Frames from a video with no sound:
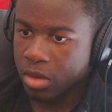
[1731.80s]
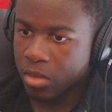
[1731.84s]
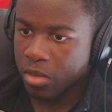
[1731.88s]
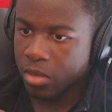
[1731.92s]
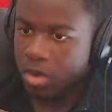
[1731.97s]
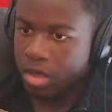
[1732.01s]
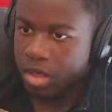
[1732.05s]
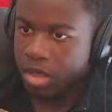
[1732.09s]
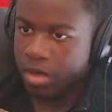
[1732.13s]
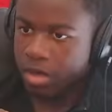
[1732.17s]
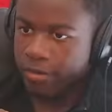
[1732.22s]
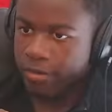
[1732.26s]

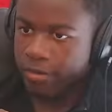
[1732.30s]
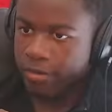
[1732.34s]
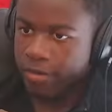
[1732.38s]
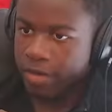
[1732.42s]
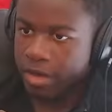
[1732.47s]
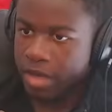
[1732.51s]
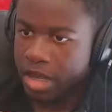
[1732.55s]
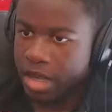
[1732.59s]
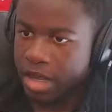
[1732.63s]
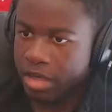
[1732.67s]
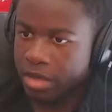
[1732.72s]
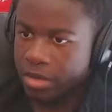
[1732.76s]
want to hit a
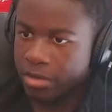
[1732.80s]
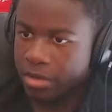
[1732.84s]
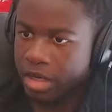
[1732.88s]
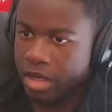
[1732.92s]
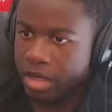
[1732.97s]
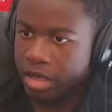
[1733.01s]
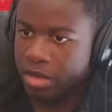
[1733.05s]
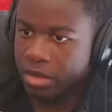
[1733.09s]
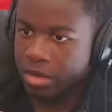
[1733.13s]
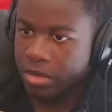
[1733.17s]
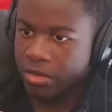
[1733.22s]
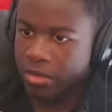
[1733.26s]

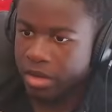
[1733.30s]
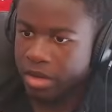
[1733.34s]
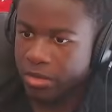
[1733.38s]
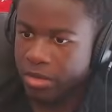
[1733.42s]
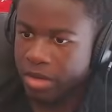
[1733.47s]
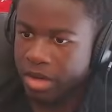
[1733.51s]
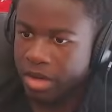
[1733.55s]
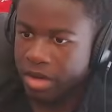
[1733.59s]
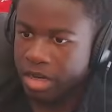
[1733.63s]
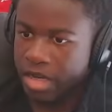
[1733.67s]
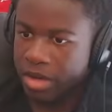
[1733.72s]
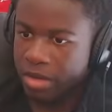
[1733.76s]
flashbang right
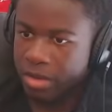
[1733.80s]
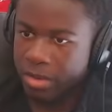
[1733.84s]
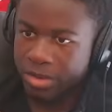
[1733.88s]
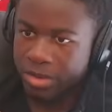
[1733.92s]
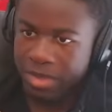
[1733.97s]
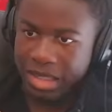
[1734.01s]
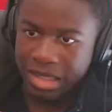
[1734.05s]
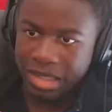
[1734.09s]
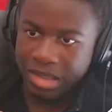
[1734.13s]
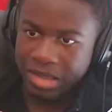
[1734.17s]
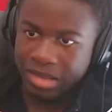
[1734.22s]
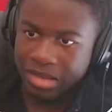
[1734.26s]
about now,
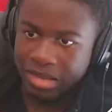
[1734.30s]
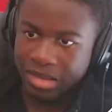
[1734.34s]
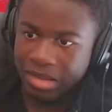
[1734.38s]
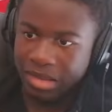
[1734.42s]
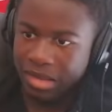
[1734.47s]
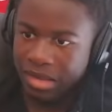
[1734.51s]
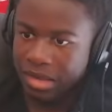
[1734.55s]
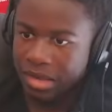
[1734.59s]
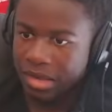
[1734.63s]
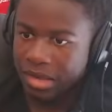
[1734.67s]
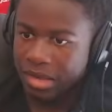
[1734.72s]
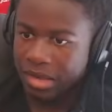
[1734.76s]
please.
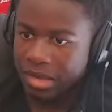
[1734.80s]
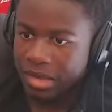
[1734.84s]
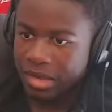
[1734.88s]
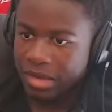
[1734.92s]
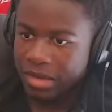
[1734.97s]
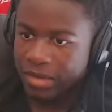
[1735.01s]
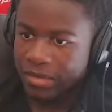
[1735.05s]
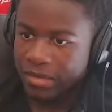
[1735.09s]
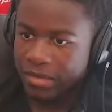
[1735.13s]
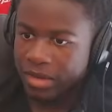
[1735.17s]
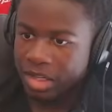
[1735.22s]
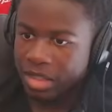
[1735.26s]

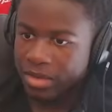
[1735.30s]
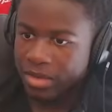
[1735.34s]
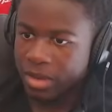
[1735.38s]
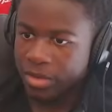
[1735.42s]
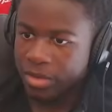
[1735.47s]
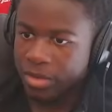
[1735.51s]
Flashbang